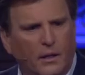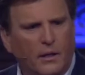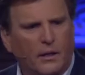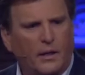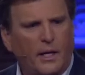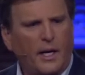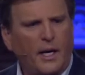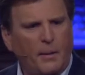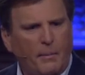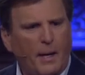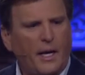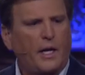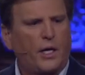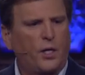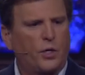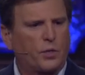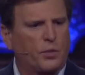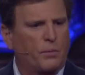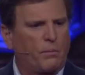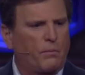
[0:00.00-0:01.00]
Doesn't it make
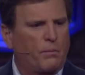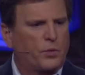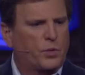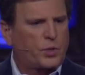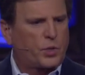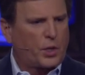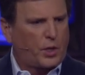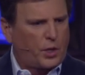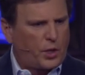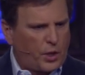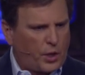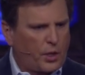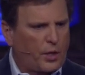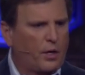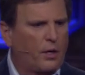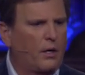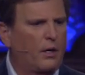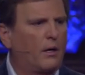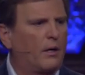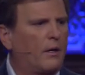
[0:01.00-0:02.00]
you
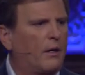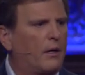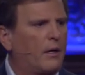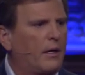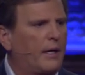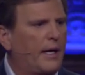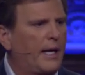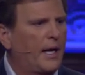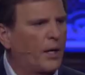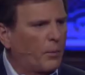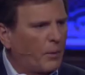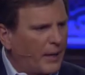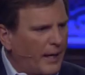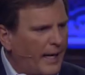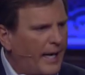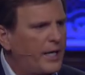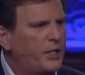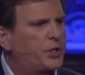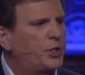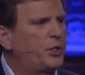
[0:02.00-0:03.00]
secure in a
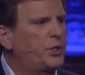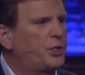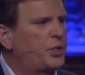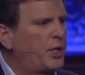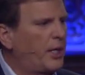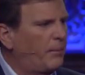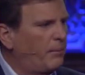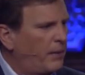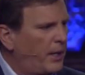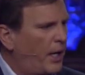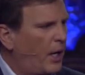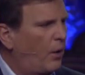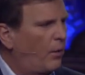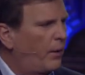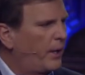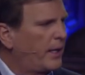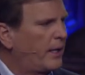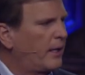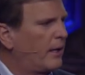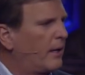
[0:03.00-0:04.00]
relationship
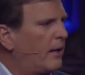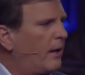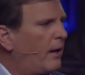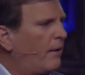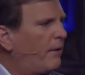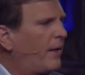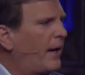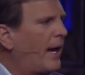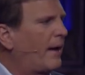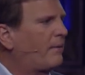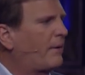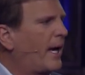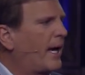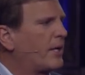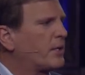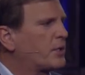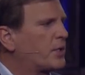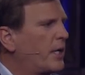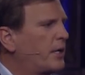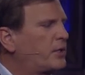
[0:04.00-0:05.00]
knowing that I've
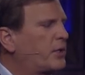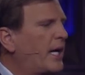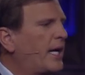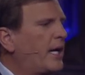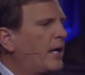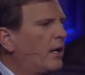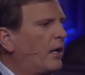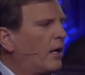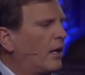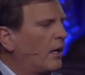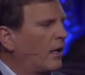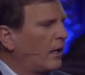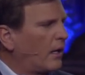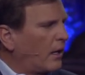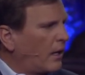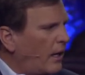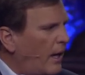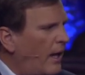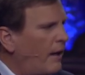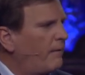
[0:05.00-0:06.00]
got such a
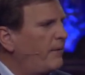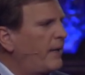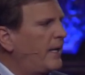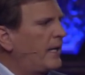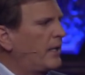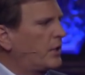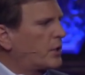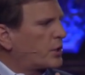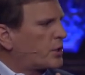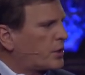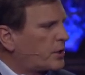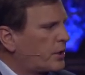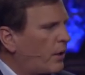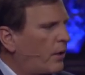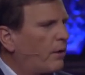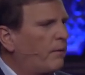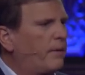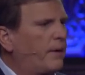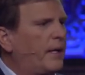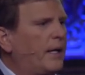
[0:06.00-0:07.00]
loving,
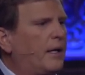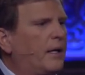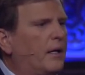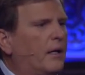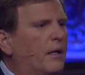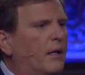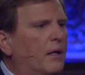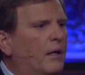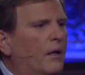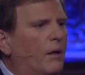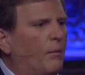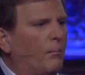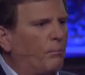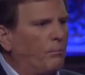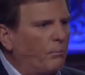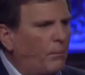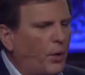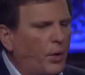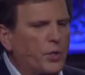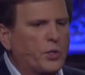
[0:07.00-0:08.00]
serving,
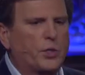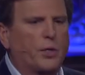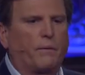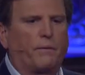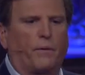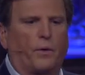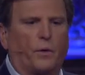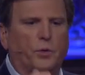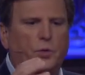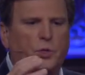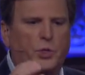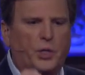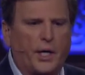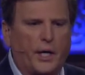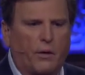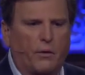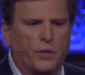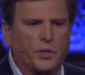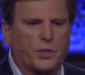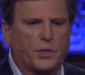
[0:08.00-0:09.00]
merciful,
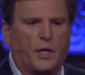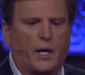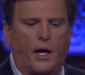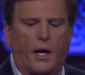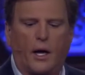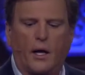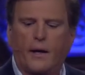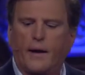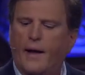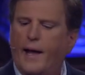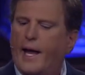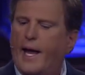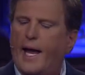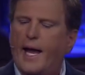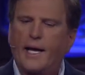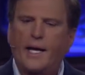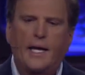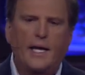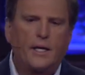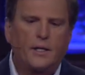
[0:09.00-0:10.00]
generous God,
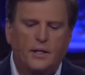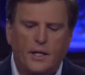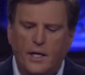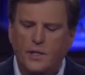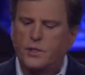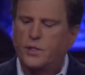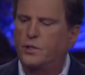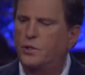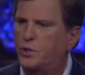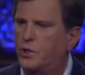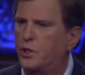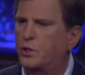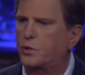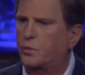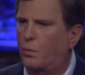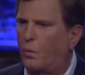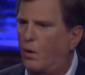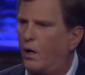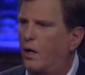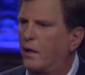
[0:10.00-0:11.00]
and he doesn't
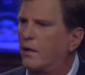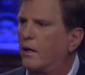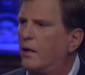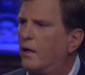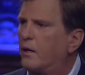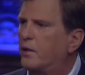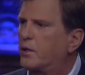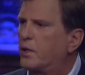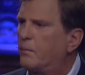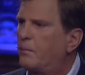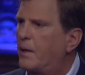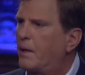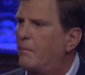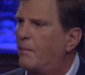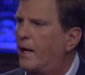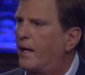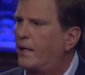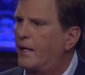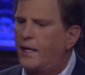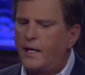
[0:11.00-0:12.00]
just want to meet
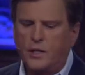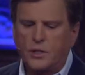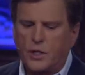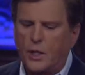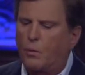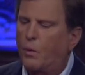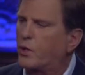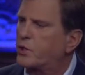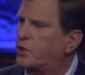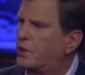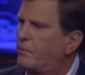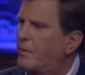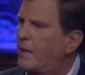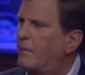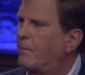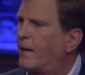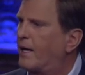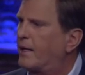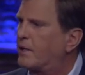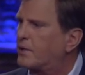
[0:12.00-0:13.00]
my needs. He wants to
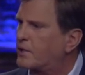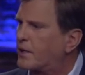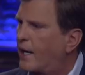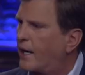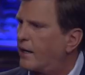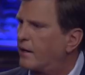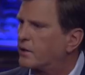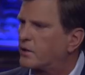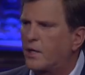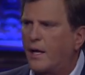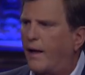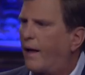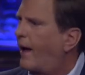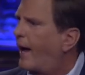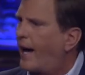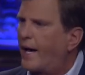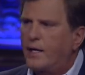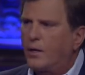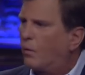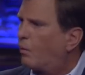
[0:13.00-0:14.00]
meet my desires.
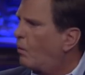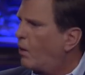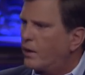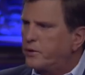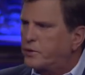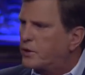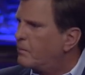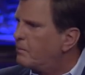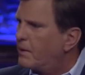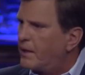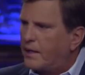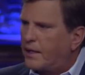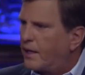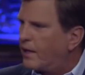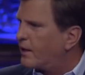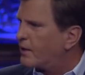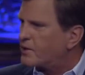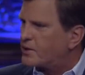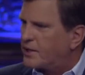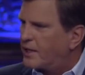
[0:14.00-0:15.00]
I don't want to meet
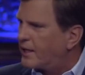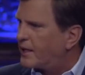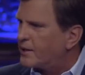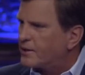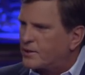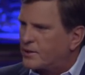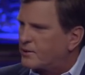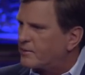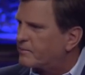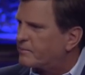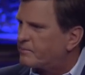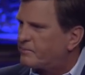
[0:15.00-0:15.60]
Karen's needs.